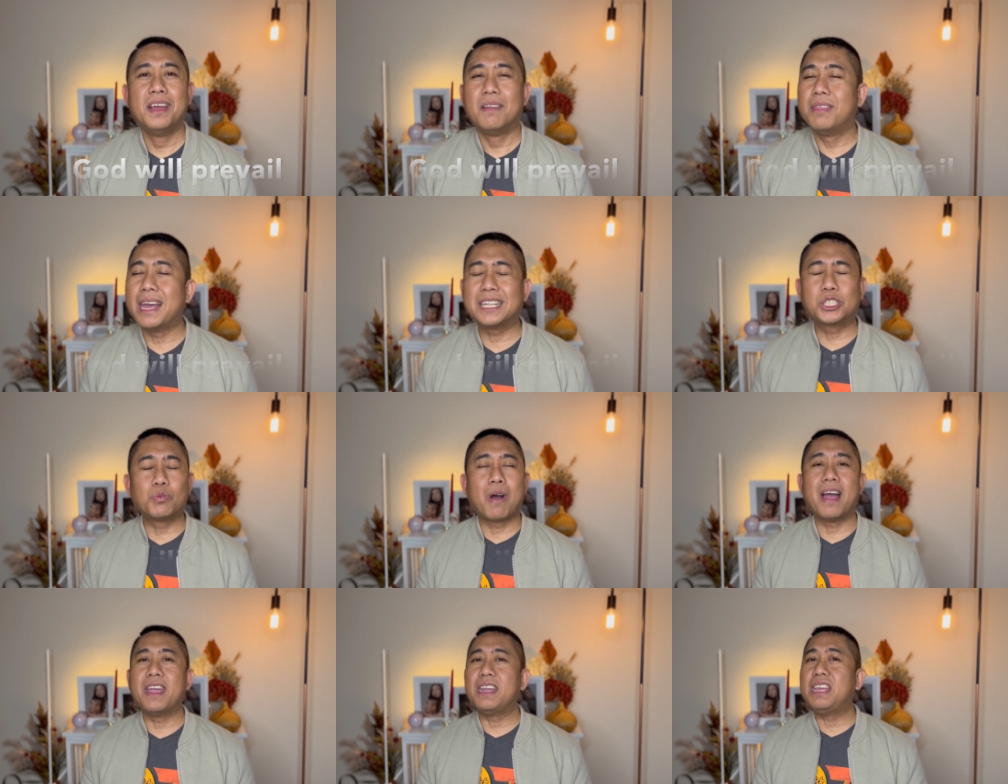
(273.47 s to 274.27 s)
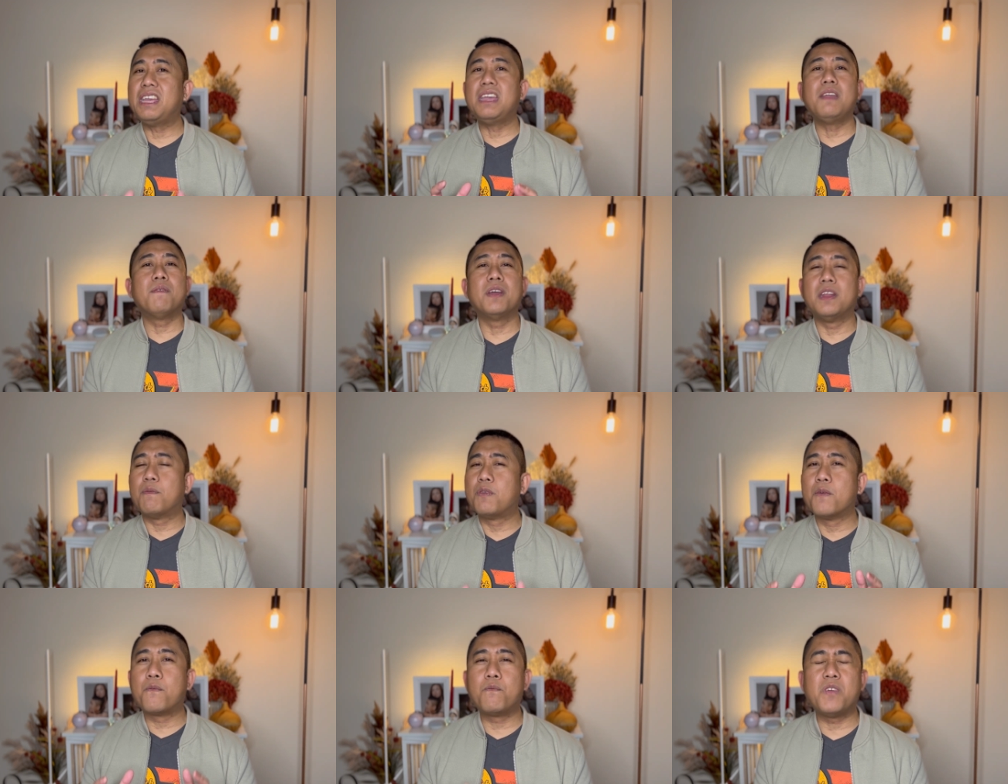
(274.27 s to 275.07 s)
That's why even
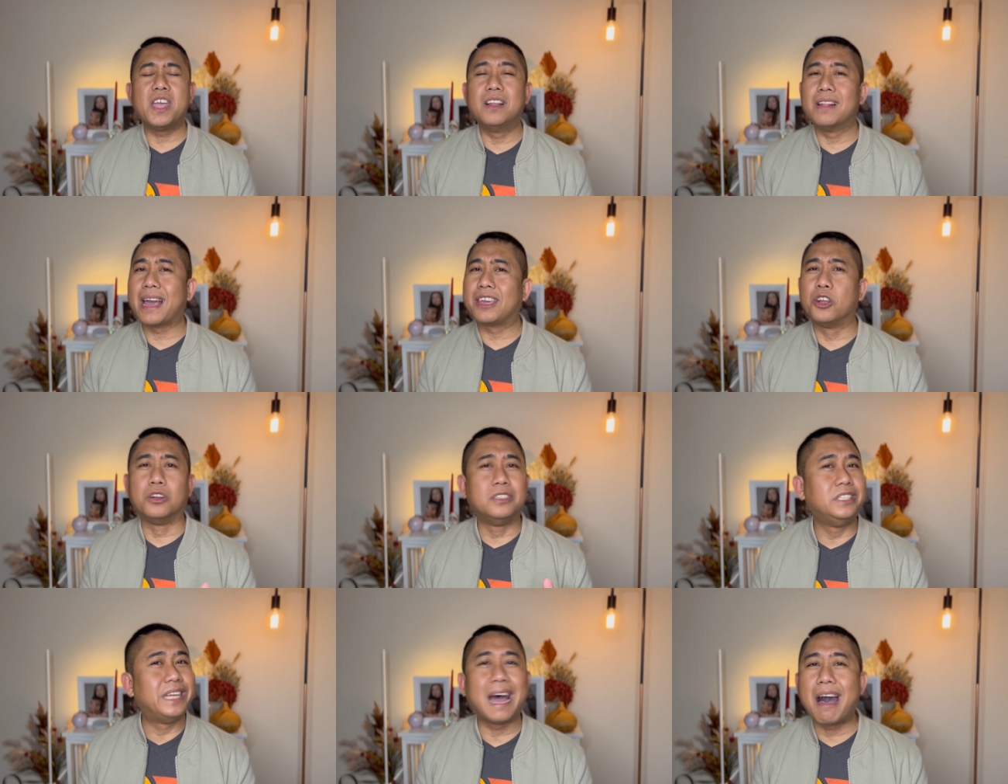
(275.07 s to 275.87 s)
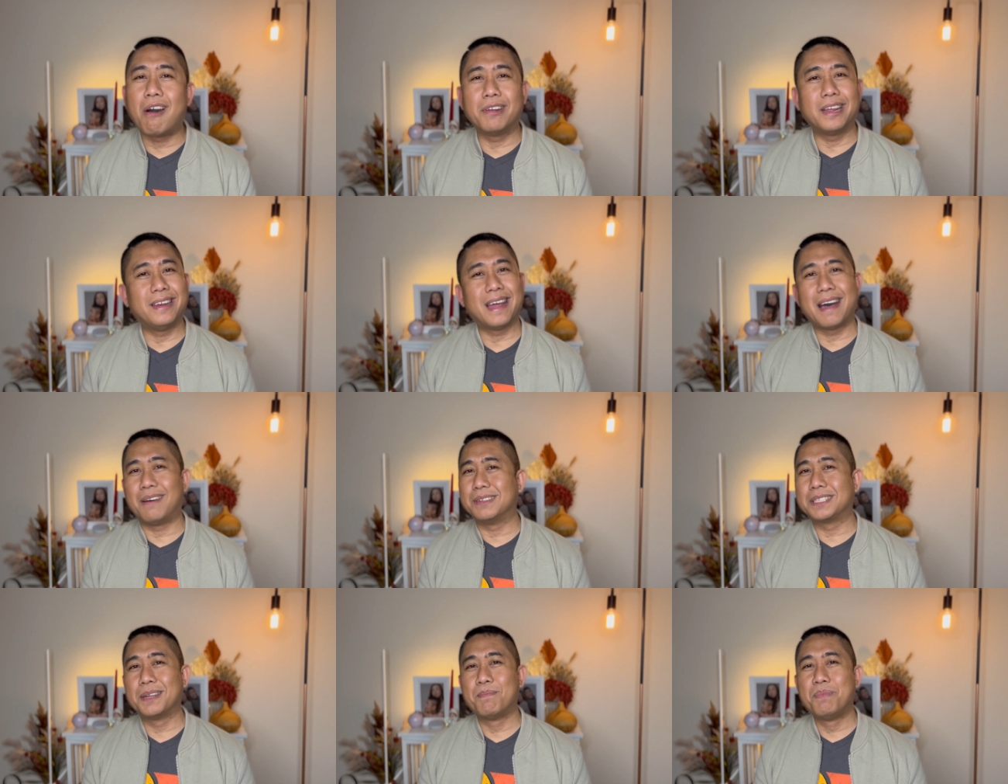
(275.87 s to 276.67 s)
if you feel like you're down and
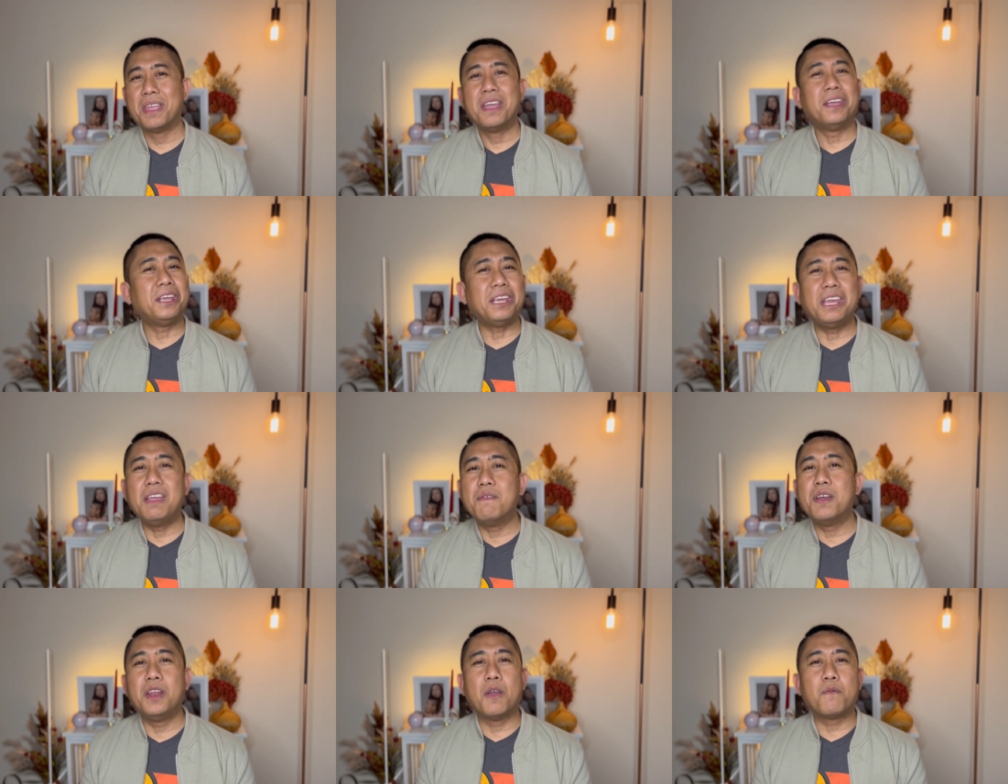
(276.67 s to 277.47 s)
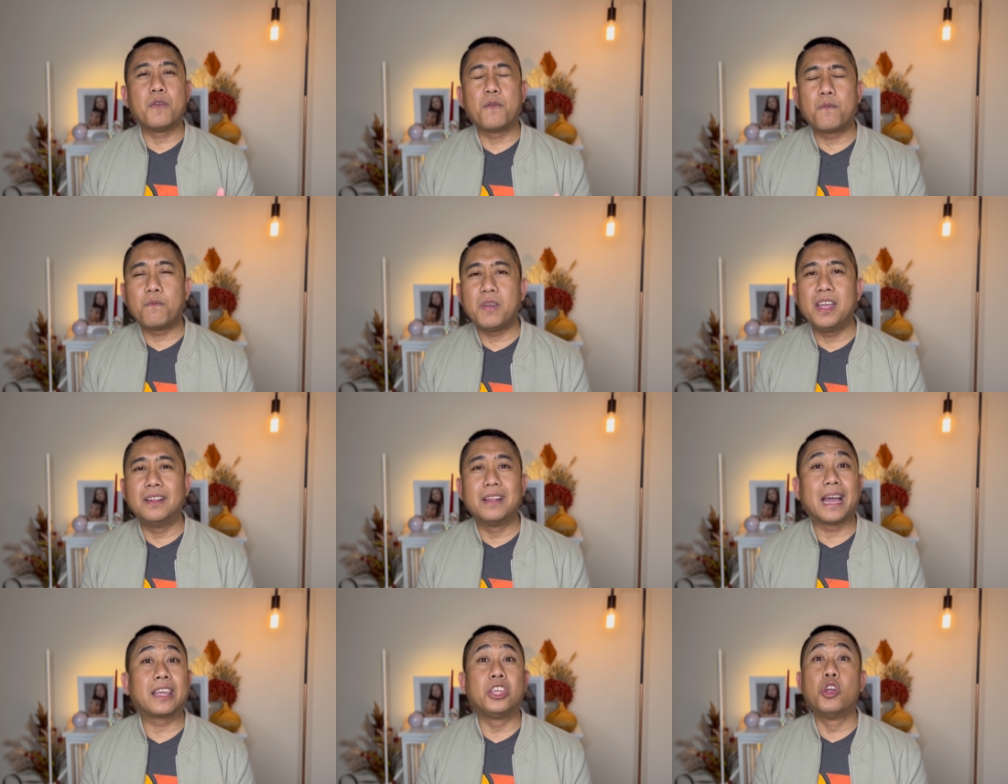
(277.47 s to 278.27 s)
out, even if you feel
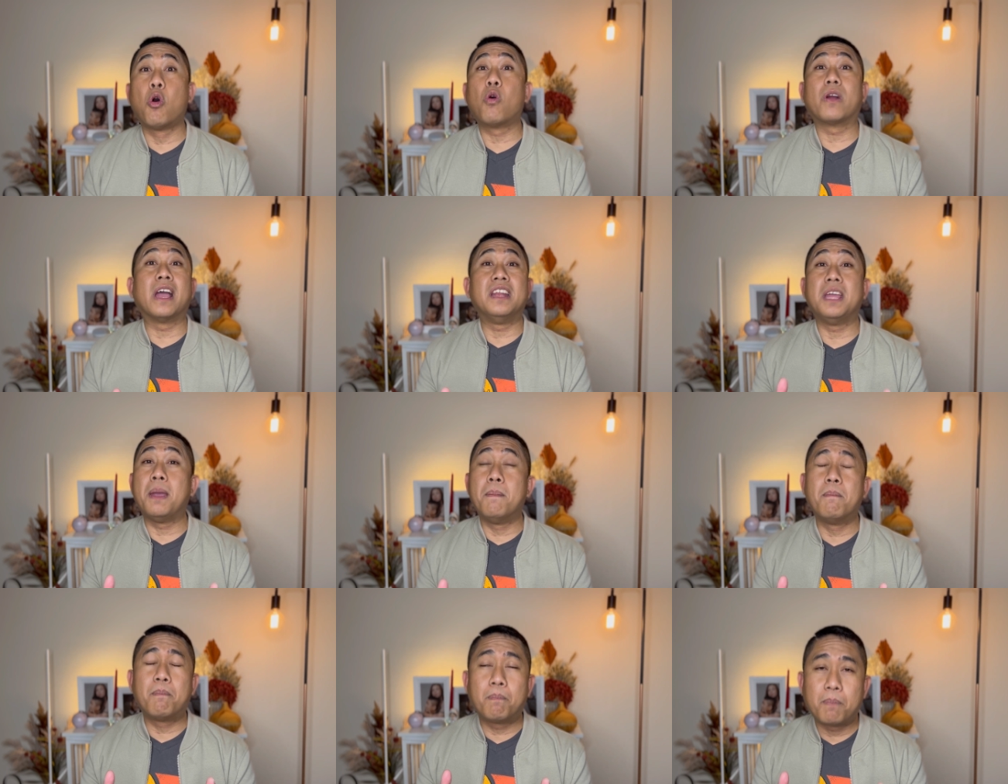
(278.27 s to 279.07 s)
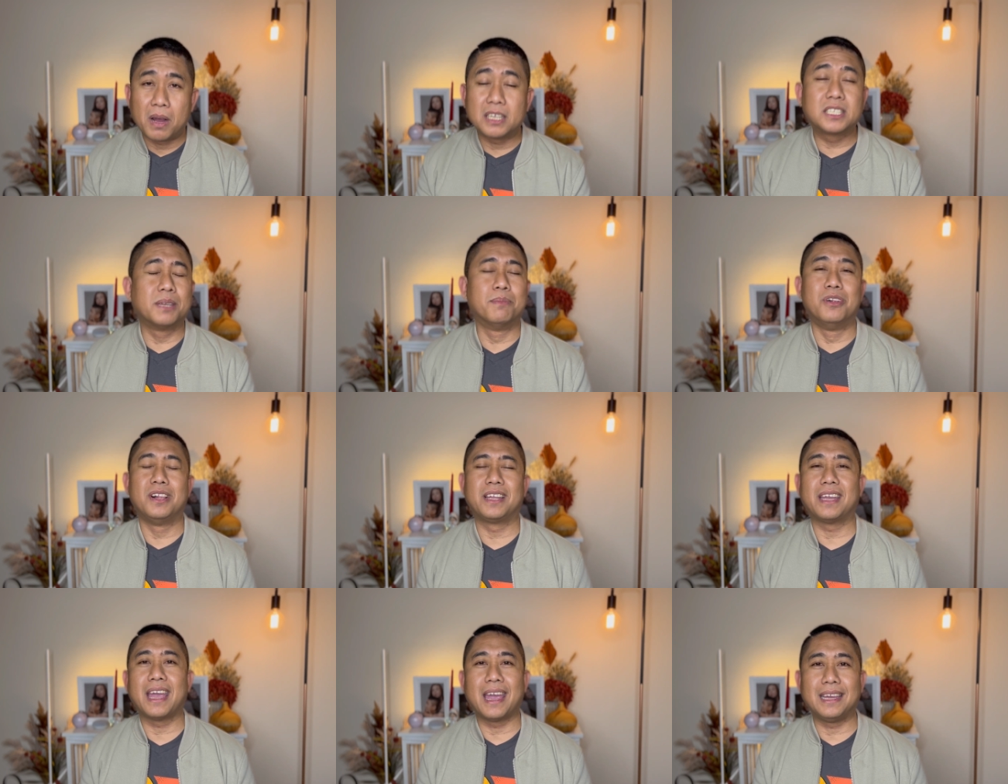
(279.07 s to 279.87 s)
like you're an impossible
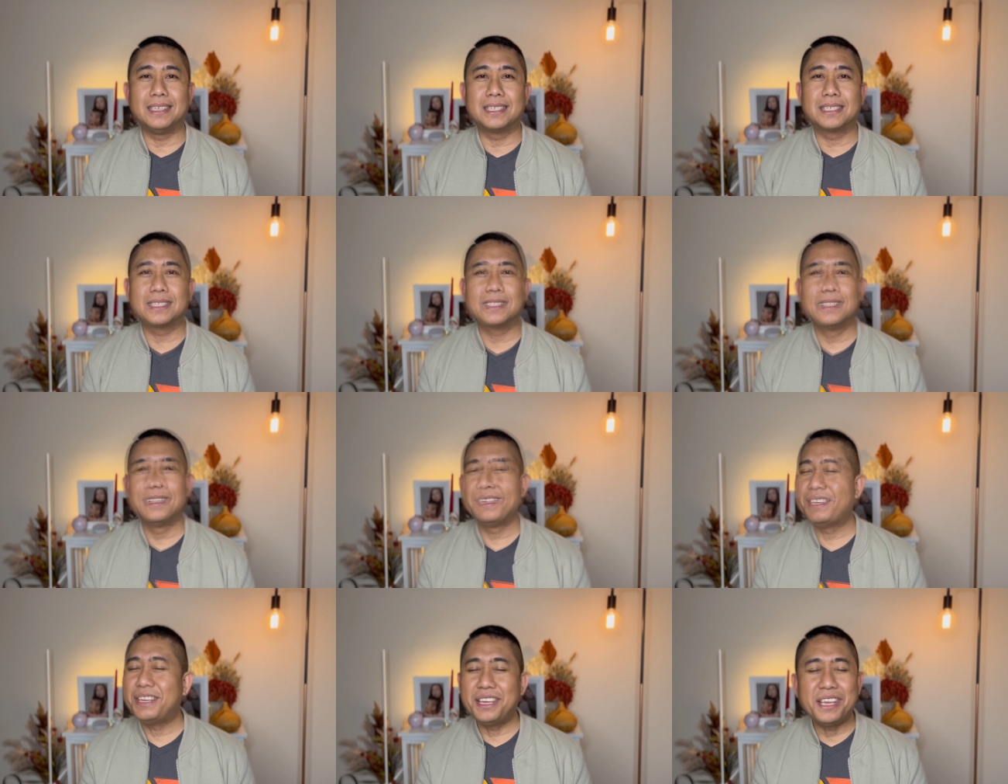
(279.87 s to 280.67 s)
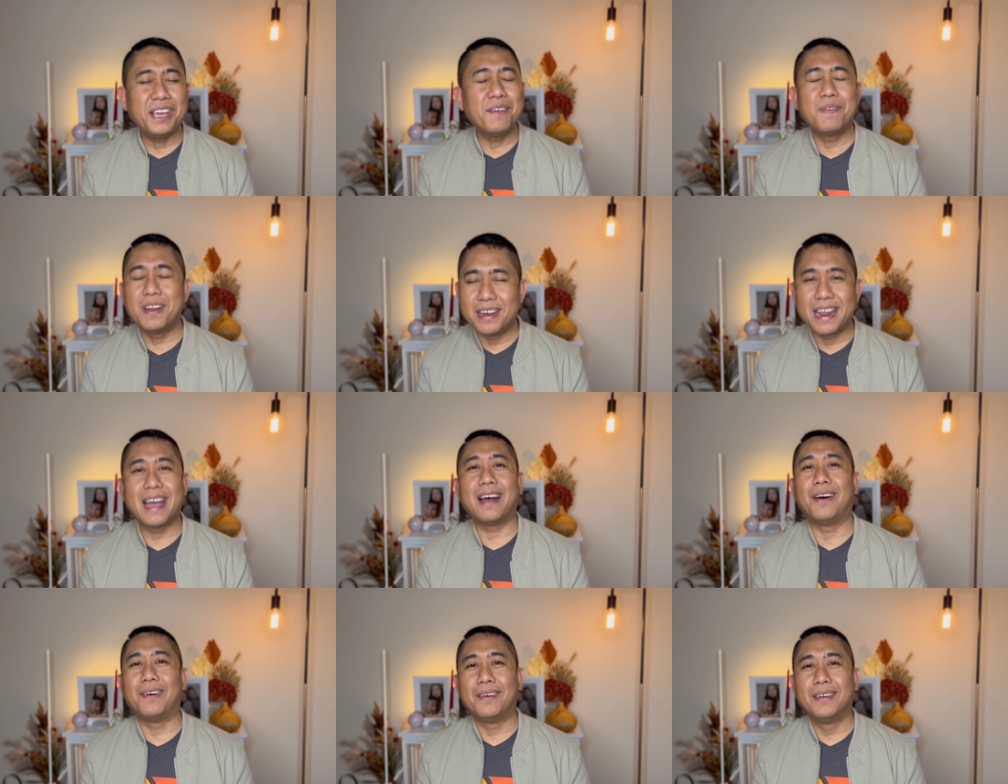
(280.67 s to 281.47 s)
case, even
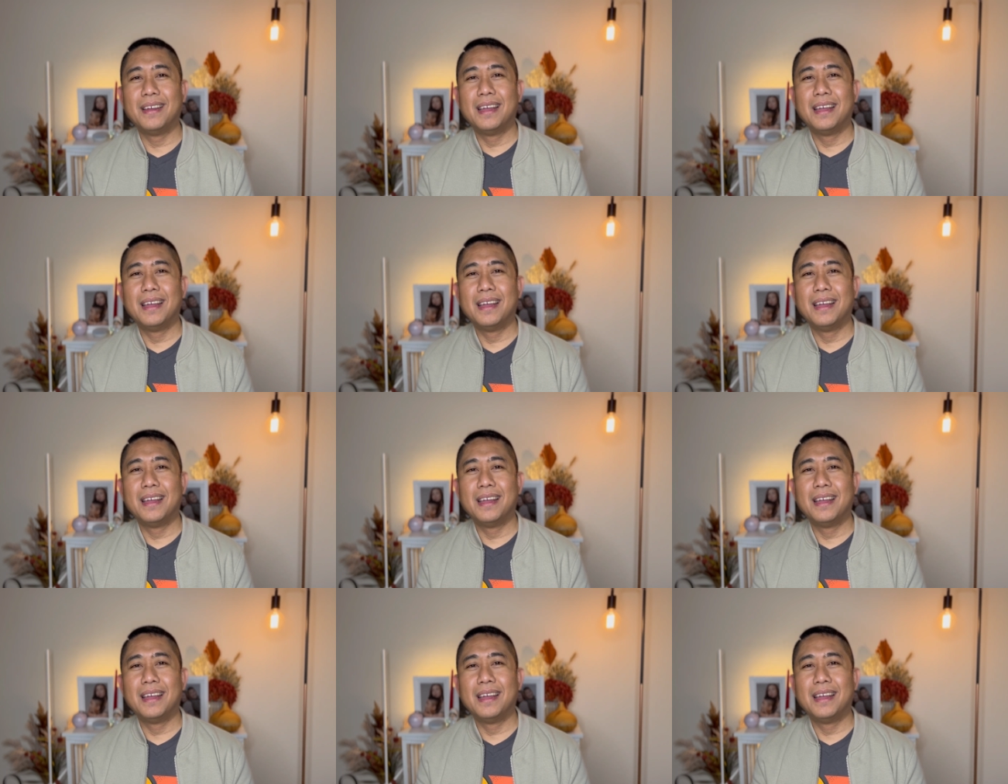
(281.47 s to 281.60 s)
now,